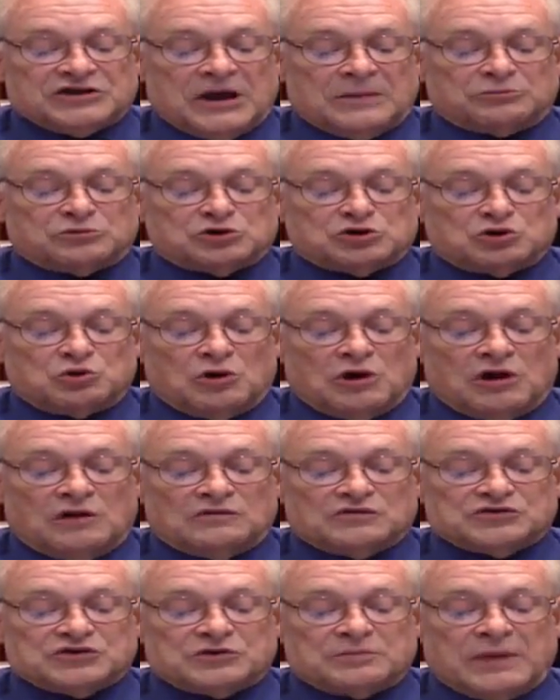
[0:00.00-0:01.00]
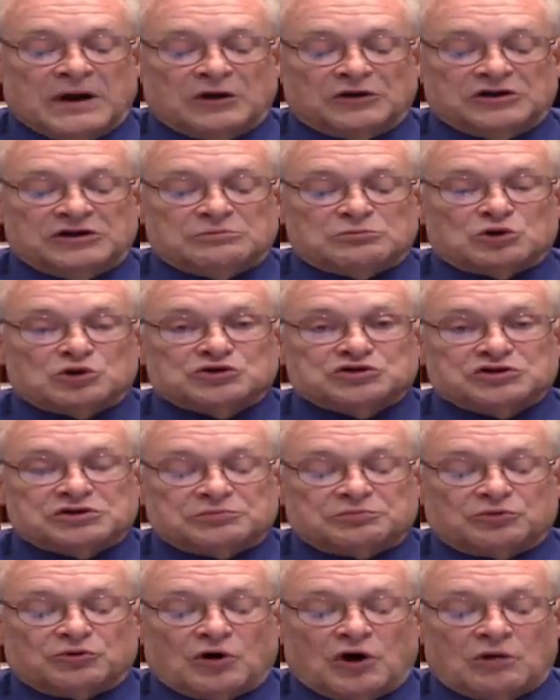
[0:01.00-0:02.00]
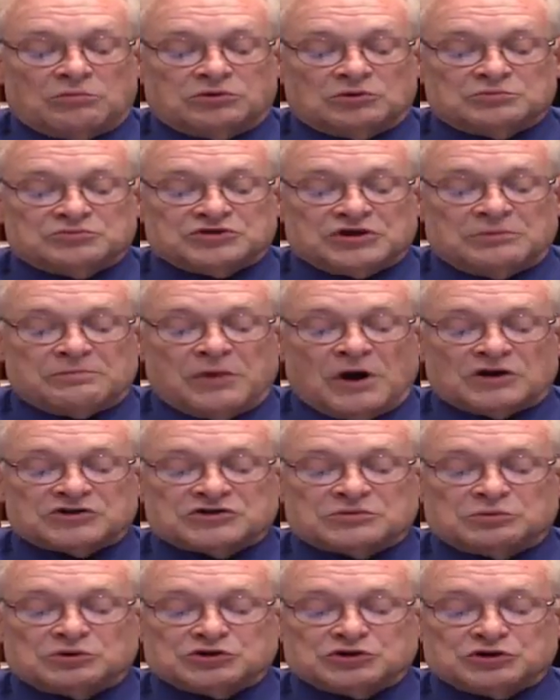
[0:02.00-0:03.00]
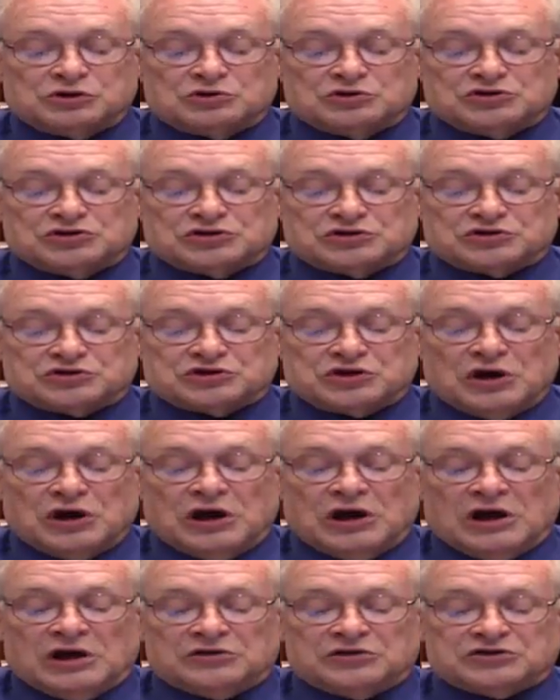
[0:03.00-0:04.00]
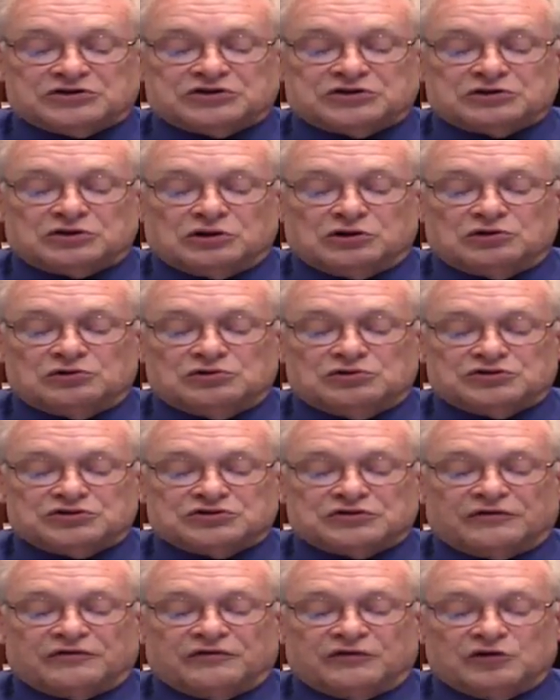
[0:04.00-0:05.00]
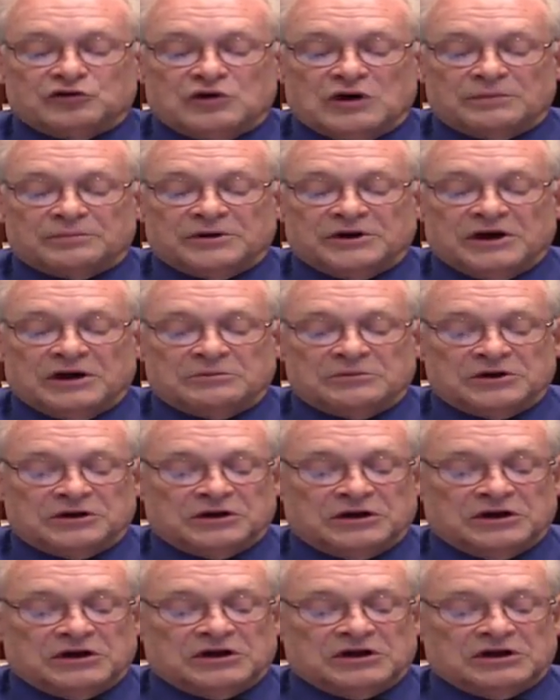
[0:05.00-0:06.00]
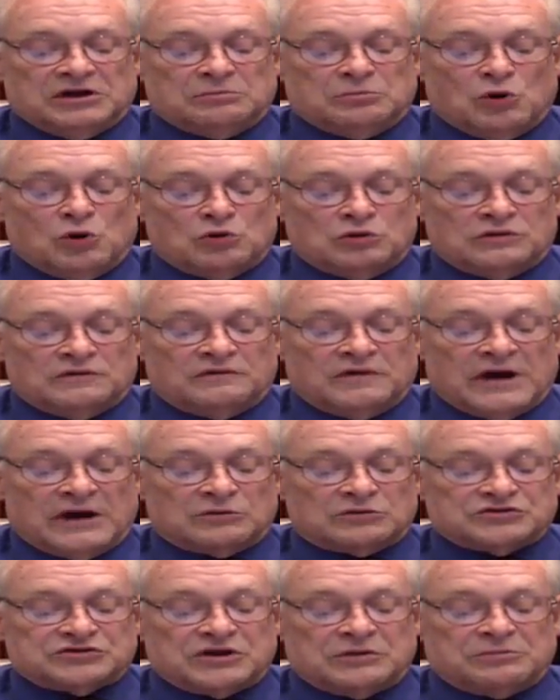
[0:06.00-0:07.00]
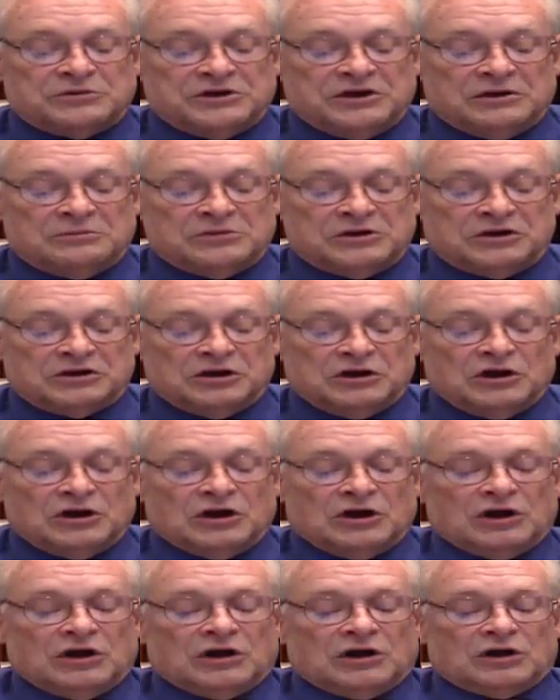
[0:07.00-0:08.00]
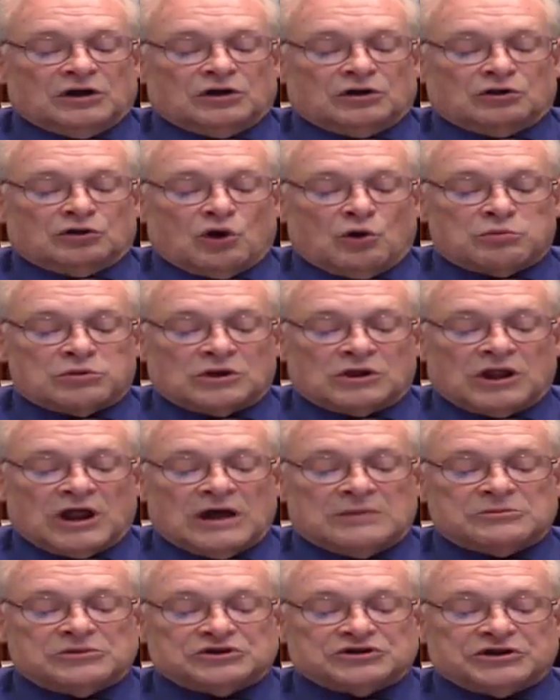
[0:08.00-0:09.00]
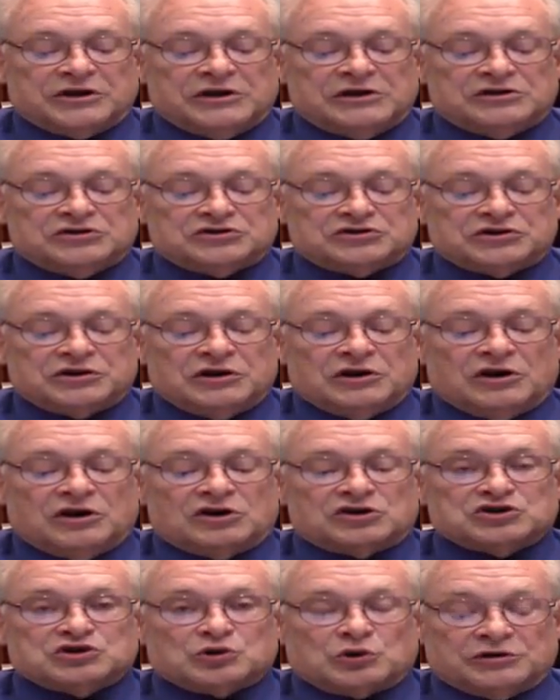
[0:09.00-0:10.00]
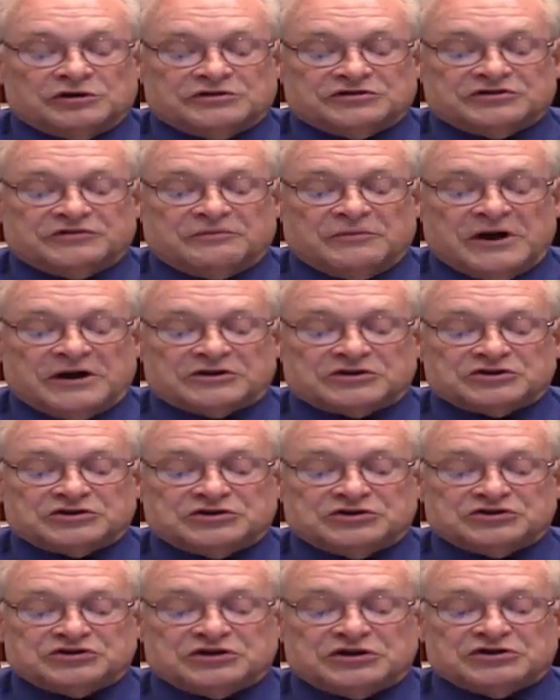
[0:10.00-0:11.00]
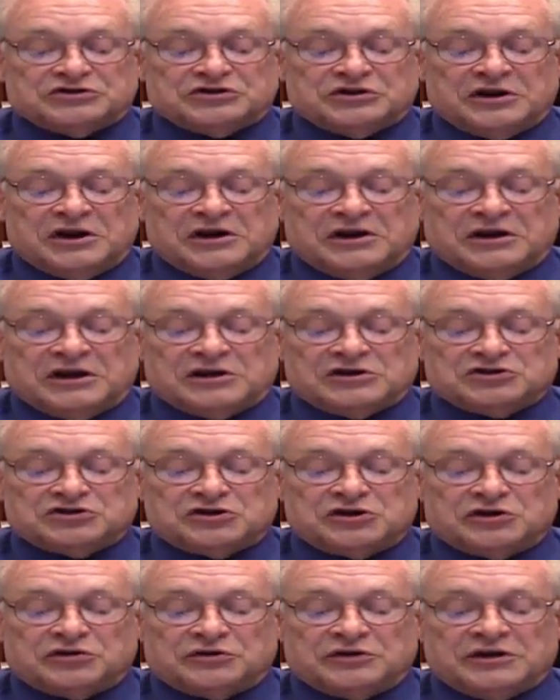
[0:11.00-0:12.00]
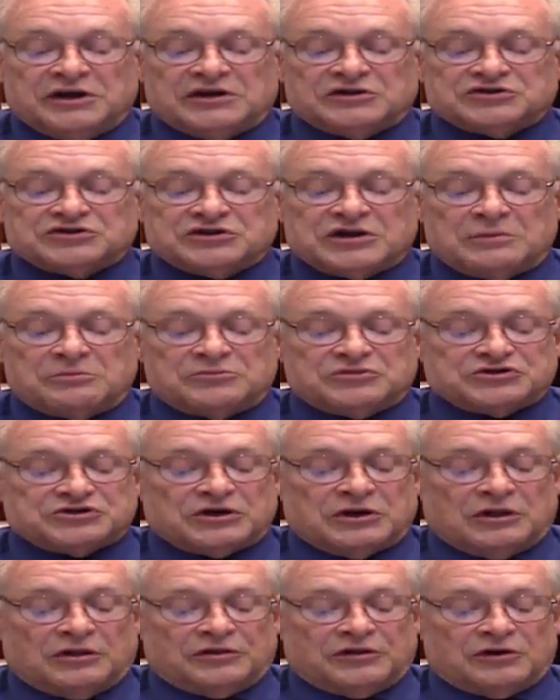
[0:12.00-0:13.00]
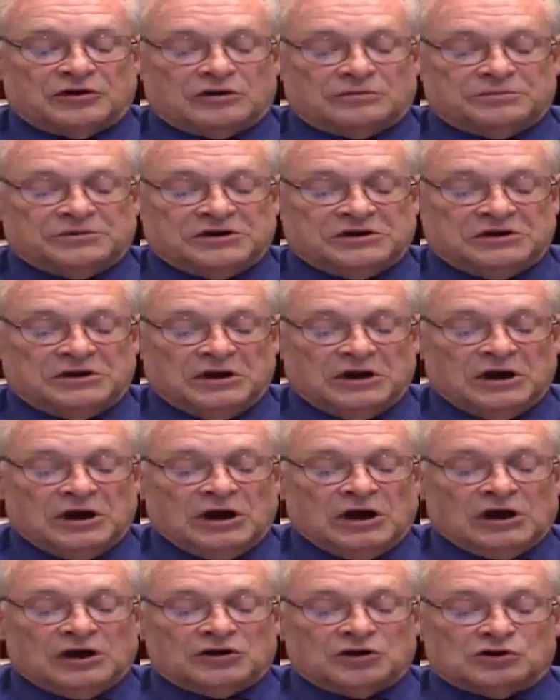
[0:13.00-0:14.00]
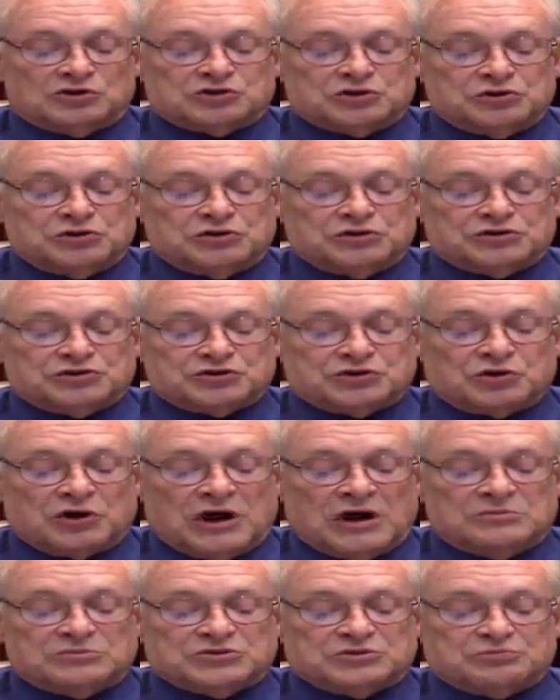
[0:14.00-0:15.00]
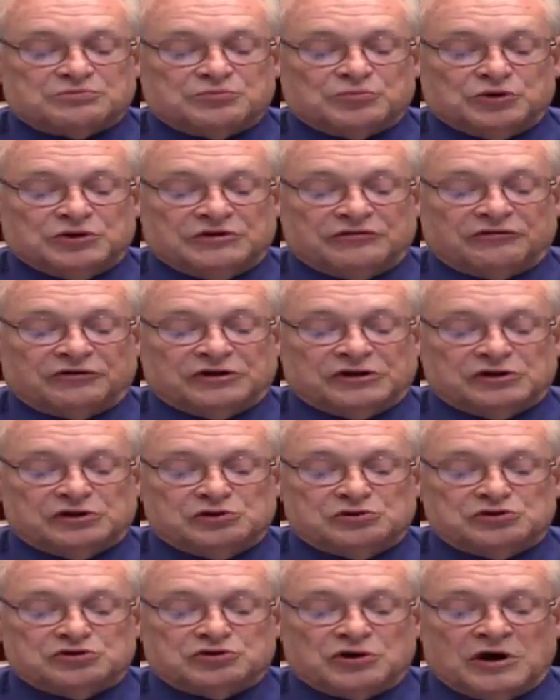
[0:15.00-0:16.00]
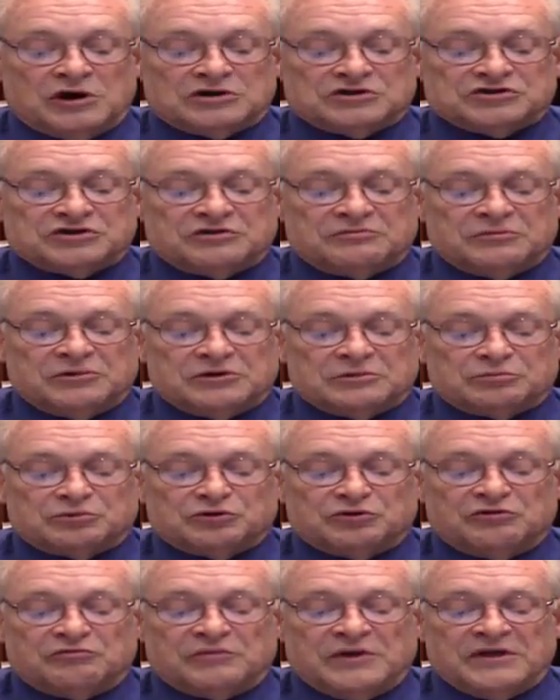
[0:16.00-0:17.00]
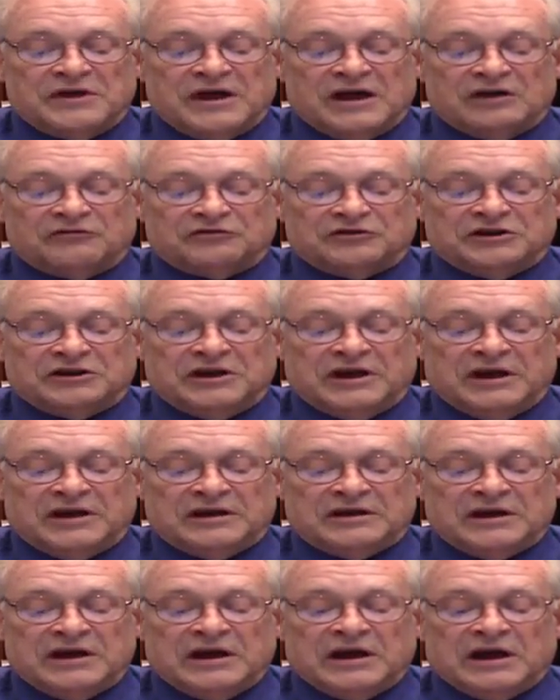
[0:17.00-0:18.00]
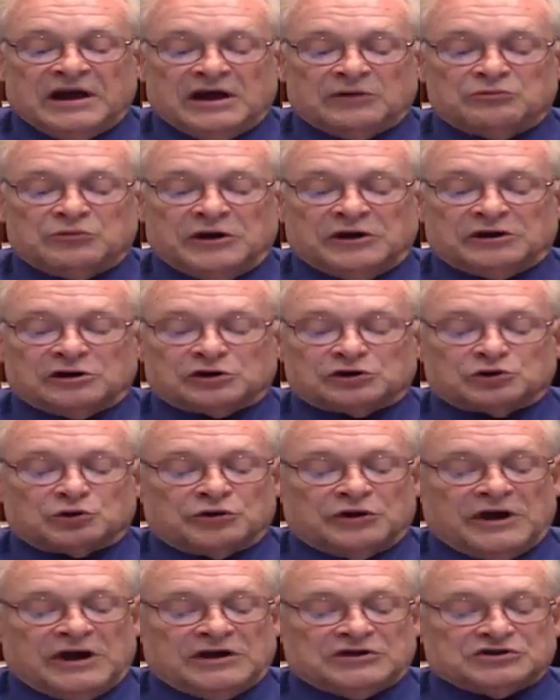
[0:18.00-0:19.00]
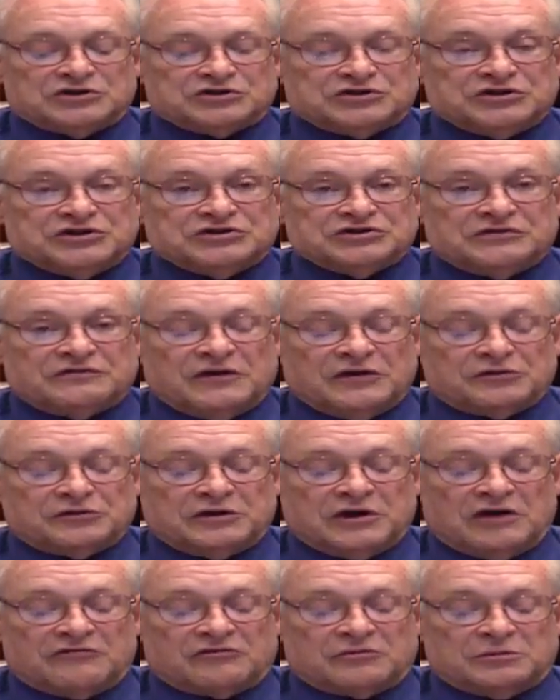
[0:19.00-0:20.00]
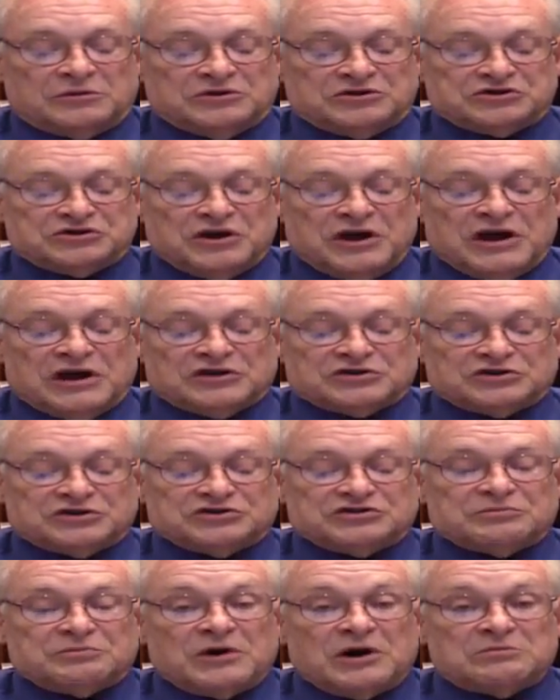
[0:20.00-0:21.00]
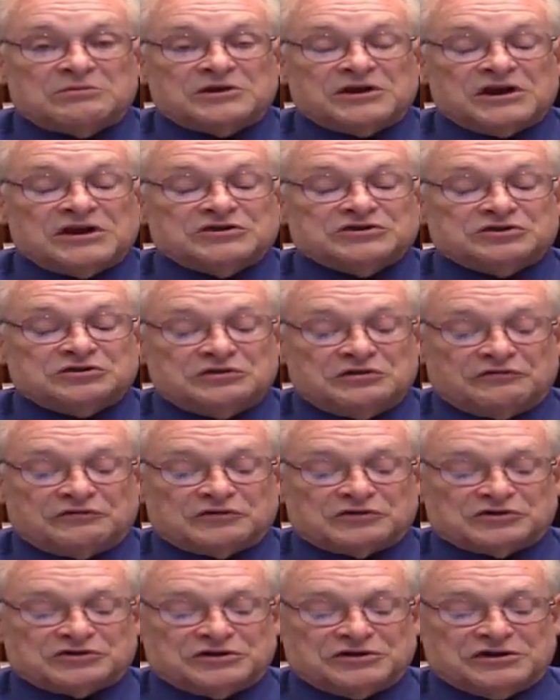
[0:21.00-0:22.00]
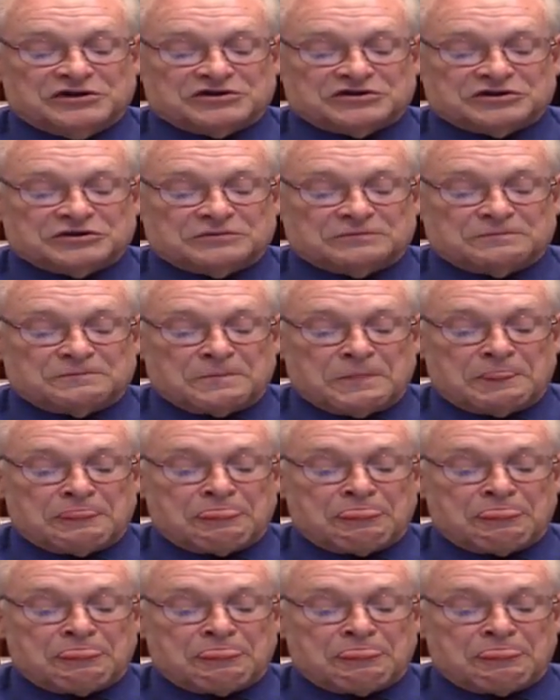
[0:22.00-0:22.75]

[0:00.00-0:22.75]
Chapter 12 is about emergent problems and possible solutions. This includes the flu epidemic, Ebola virus epidemic, global climate change, a shortage of medicines, genetic engineering, and stem cell therapy. It also describes briefly new drugs that have been approved by the FDA and regulatory agencies of other governments since the publication of the first edition.